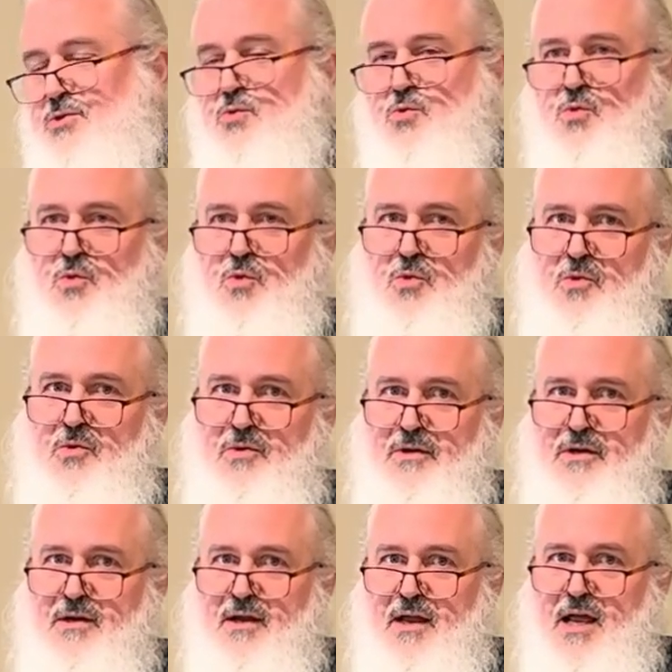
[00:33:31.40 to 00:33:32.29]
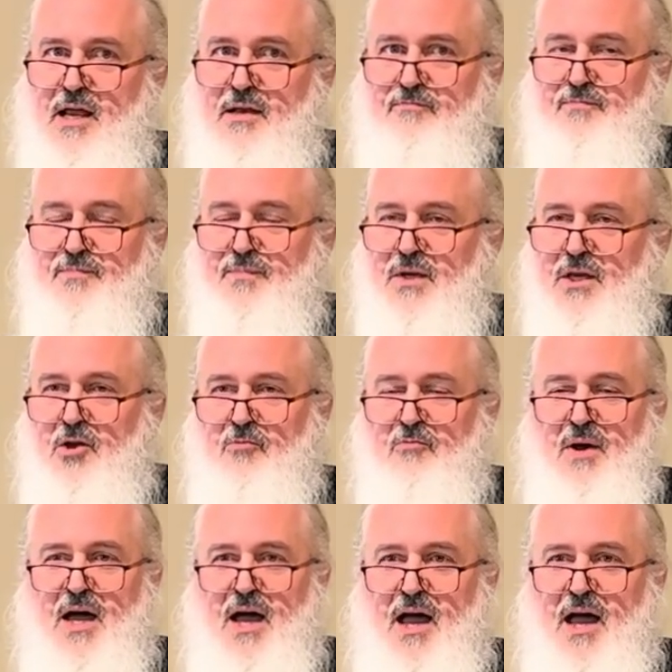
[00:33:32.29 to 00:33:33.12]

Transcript: school, and you know my,